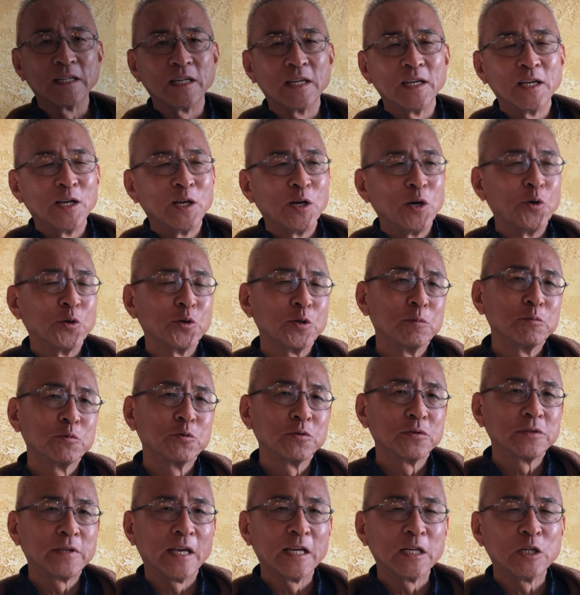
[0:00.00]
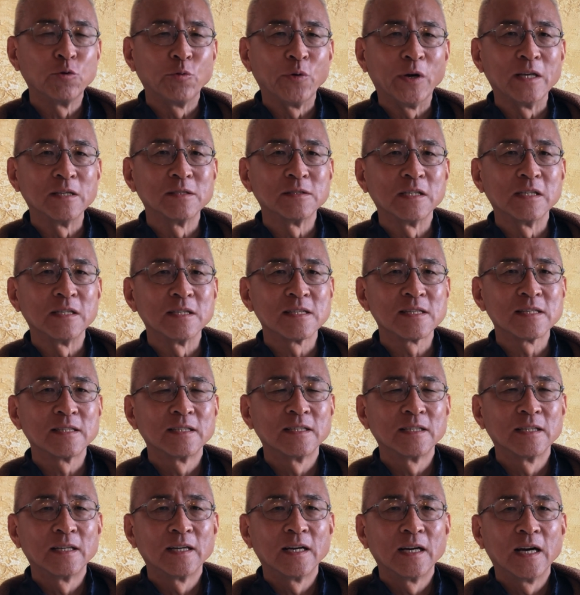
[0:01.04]
one of the good takeaways is
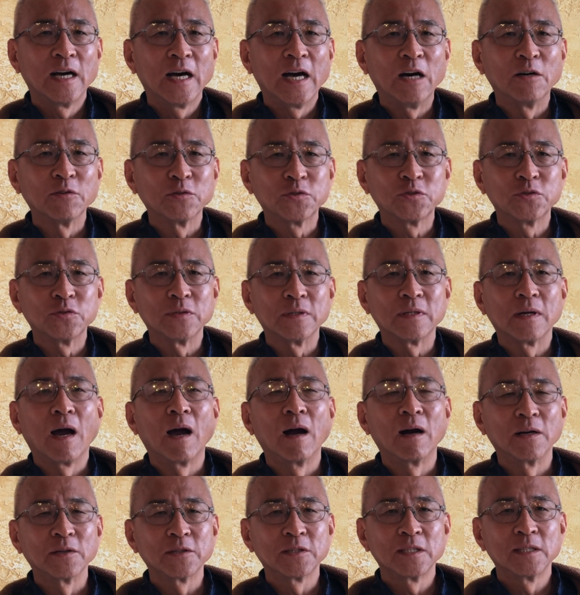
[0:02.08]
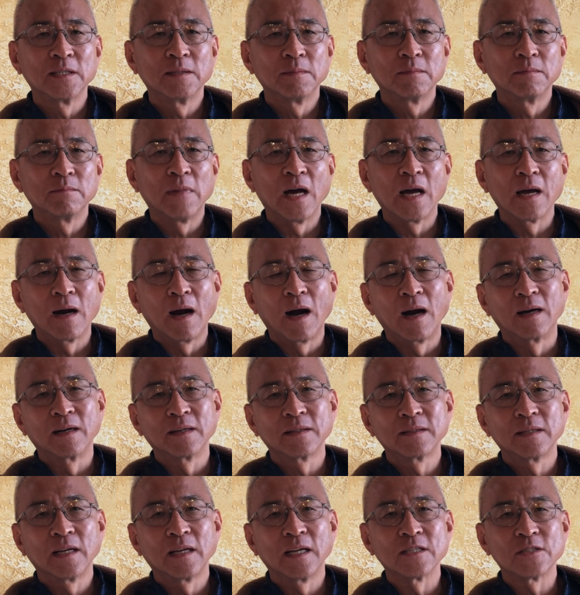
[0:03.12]
how to guard my
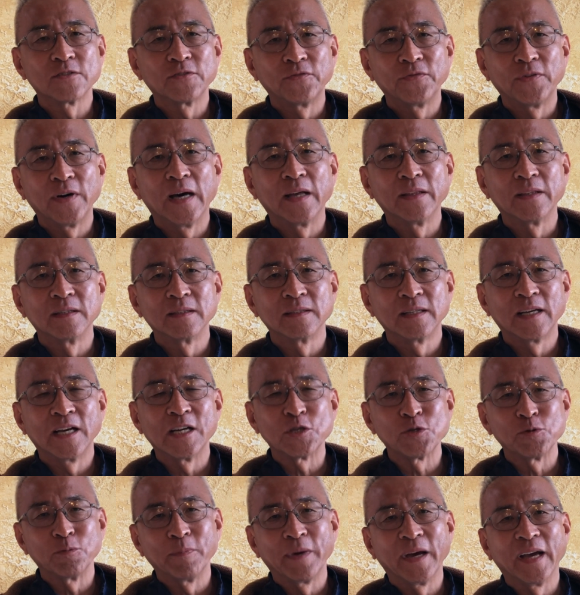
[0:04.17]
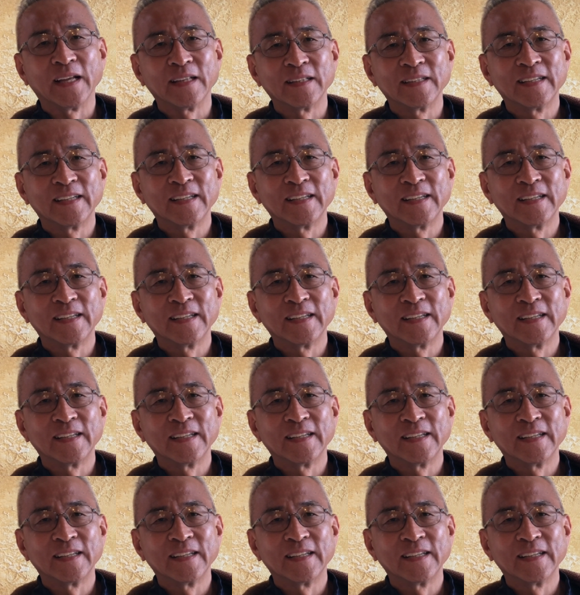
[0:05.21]
heart as a father, as a man.